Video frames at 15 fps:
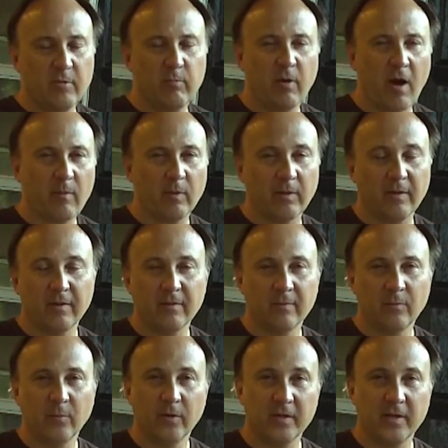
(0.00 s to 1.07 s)
you probably
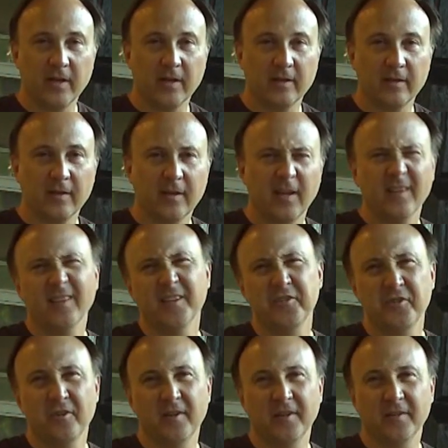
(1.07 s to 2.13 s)
would get
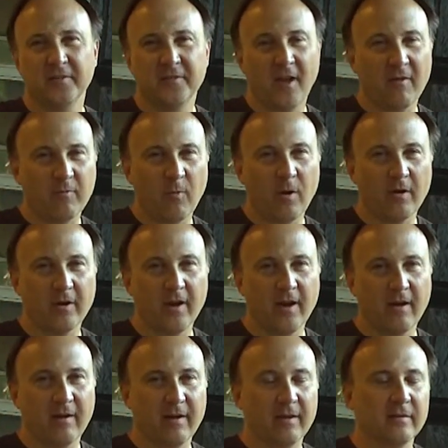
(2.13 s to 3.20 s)
unless you're in a soft water
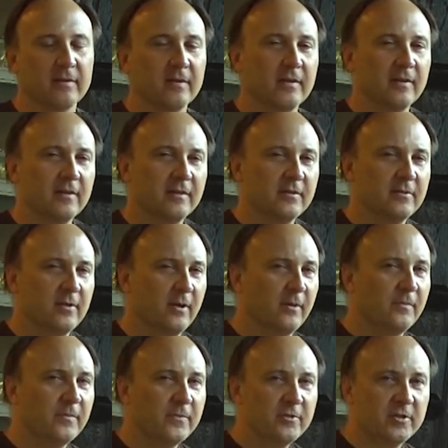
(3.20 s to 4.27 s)
area.
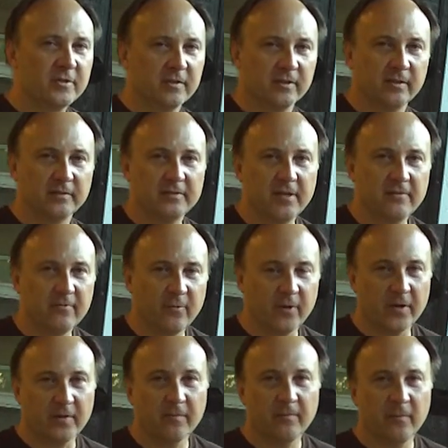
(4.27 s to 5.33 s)
So just a little tip
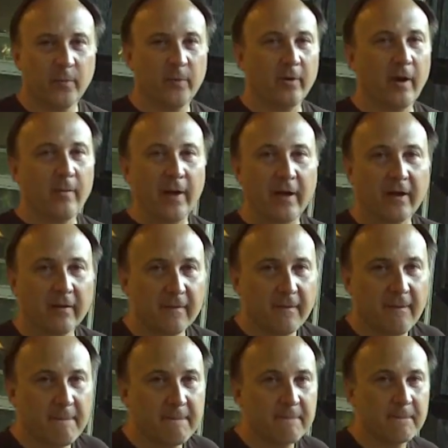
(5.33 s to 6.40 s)
for you. We'll be right back.
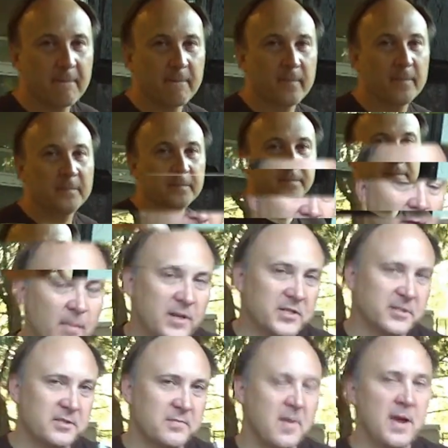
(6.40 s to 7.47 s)
Okay, so I've got my
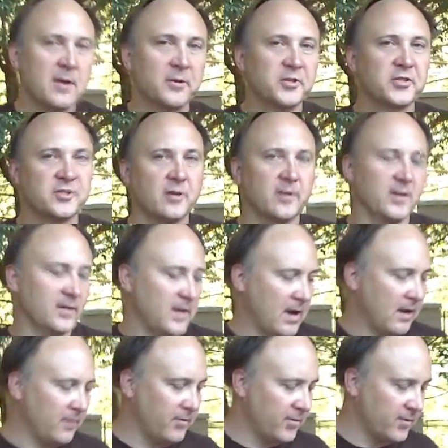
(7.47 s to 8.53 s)
tomatoes started
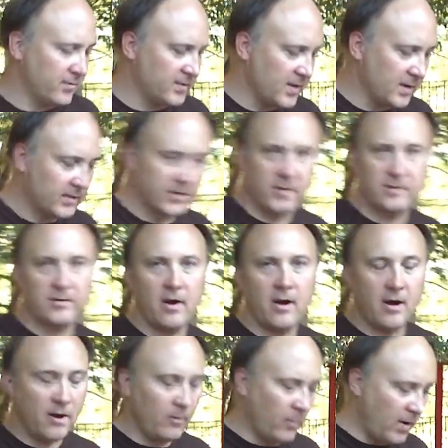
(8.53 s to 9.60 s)
now. They're dunked in the
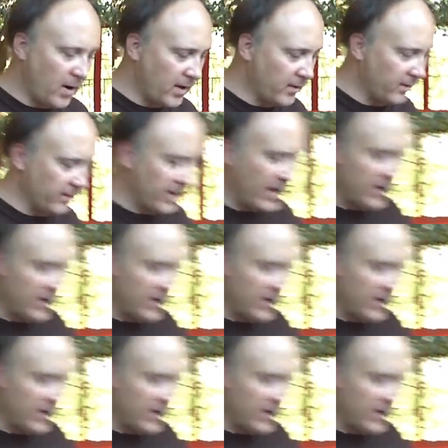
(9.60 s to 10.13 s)
hot water,